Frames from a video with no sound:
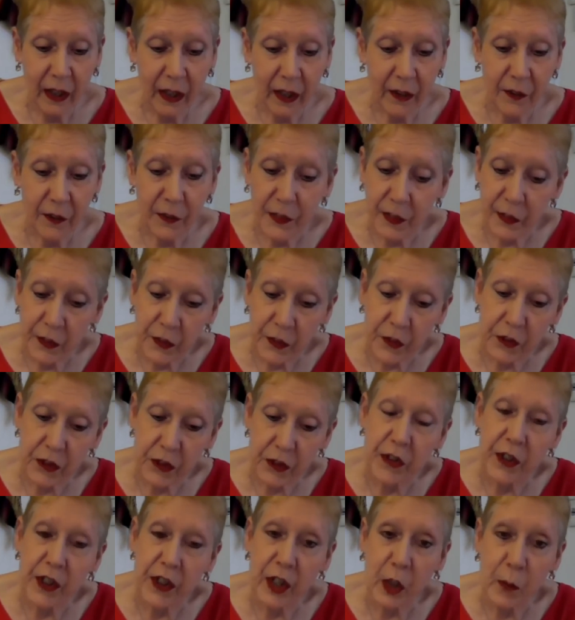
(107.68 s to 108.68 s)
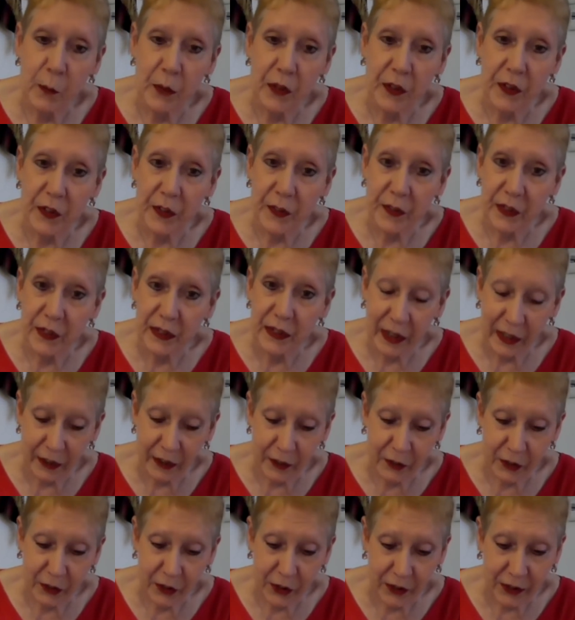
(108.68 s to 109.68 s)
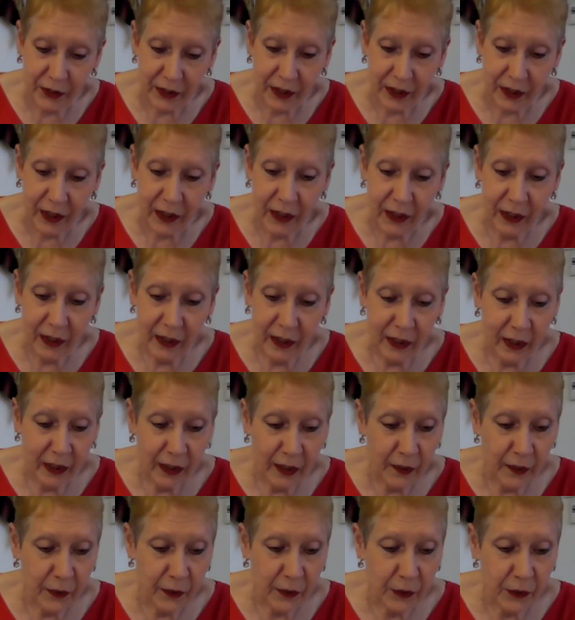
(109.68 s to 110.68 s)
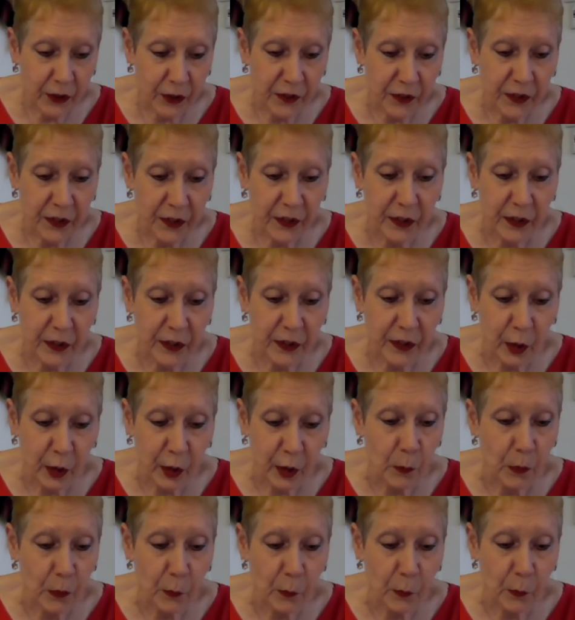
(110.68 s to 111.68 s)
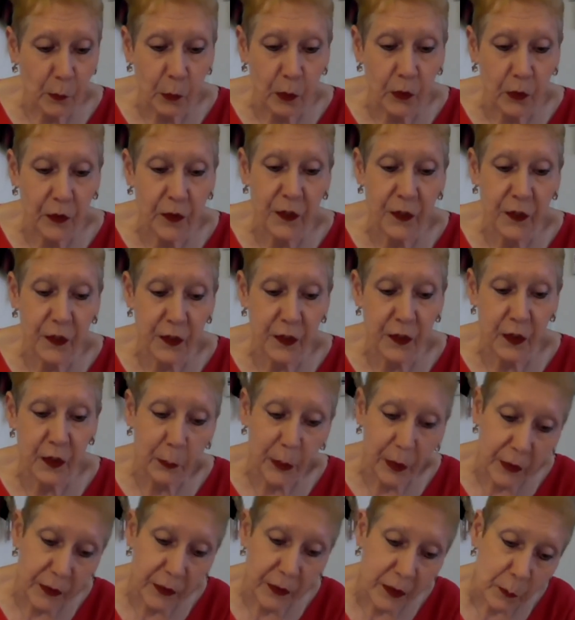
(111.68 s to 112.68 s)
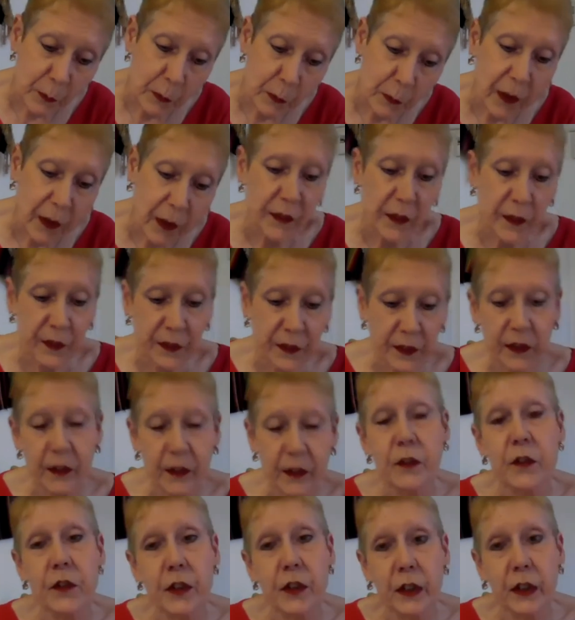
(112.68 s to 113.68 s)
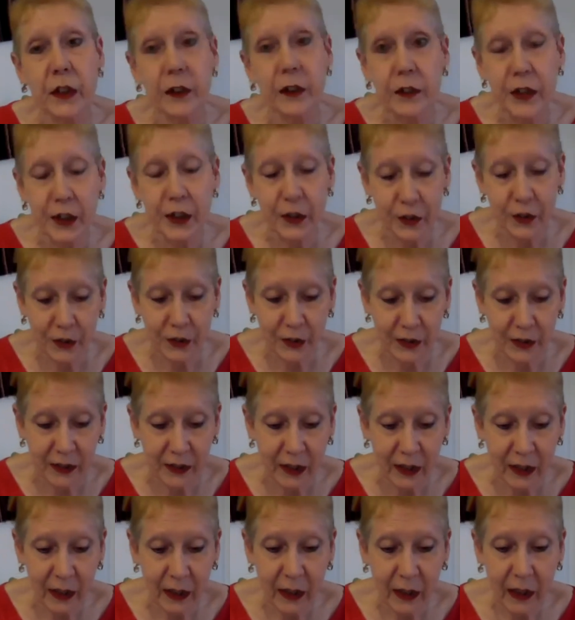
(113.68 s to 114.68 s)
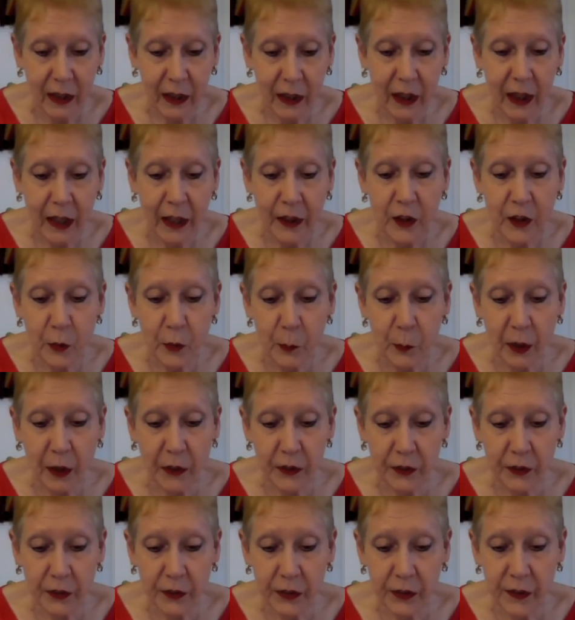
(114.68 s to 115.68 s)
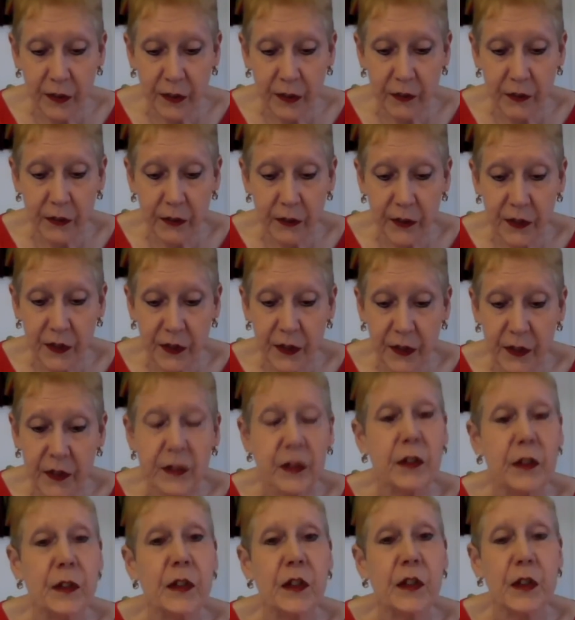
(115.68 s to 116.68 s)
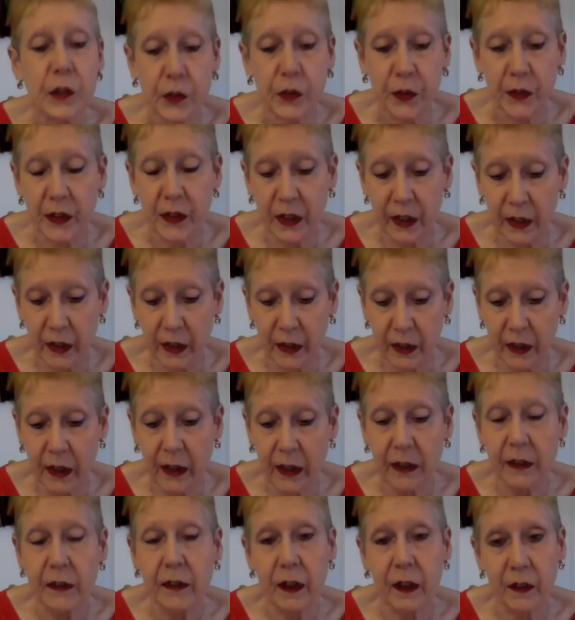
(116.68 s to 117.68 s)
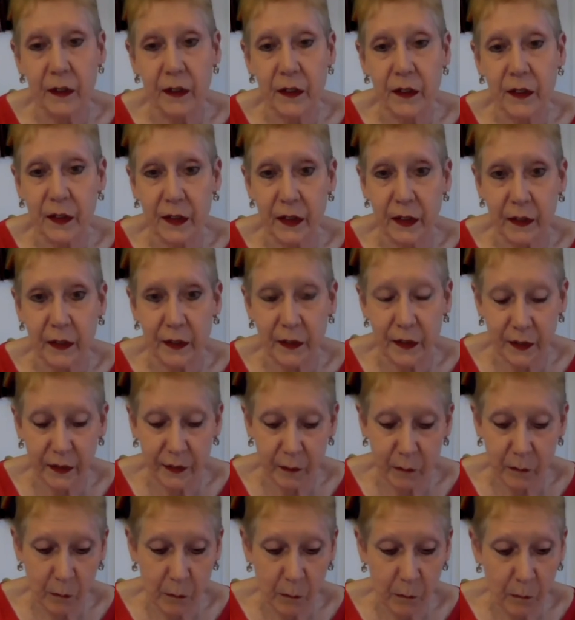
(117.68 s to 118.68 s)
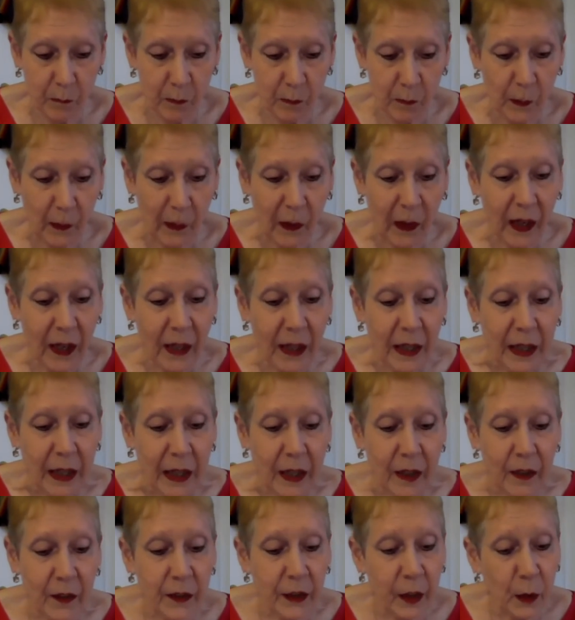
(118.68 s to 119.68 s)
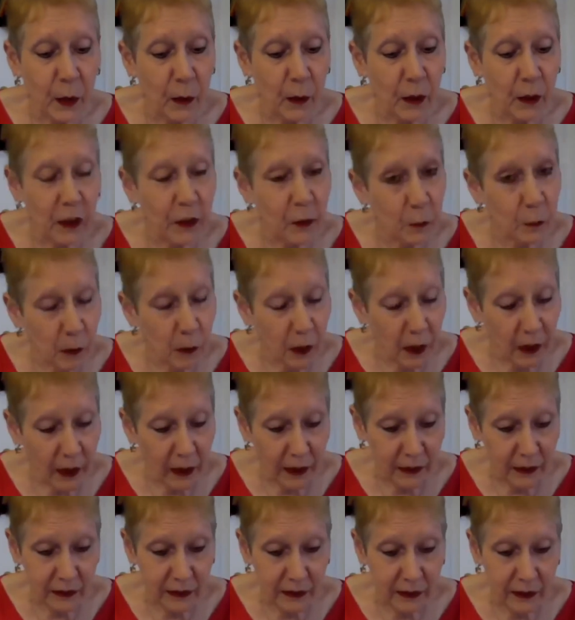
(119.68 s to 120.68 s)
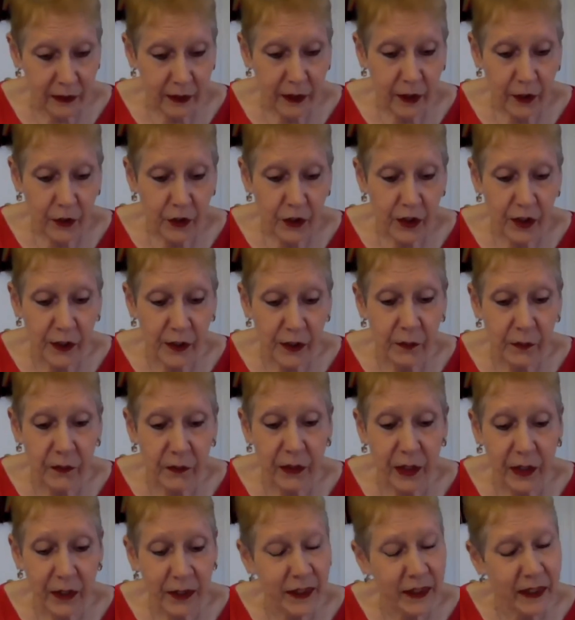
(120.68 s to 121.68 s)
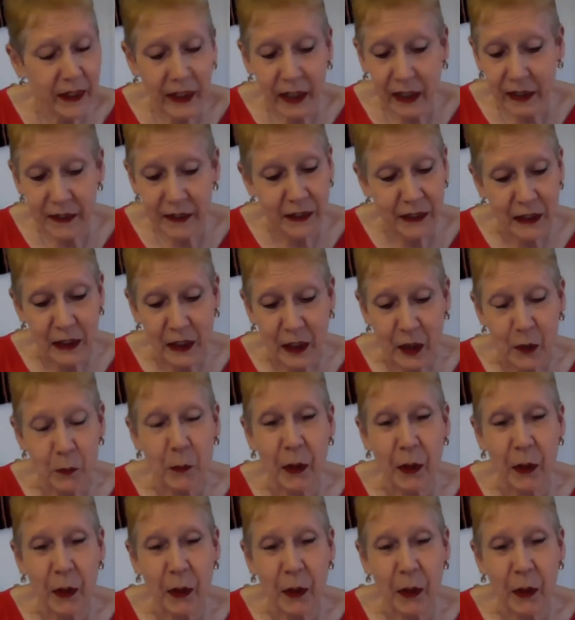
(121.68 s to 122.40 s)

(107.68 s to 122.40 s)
and since retirement as a lecturer, has written a number of books, both about the second generation and about re- resistance to the Nazis. Though unwell, she is very gallantly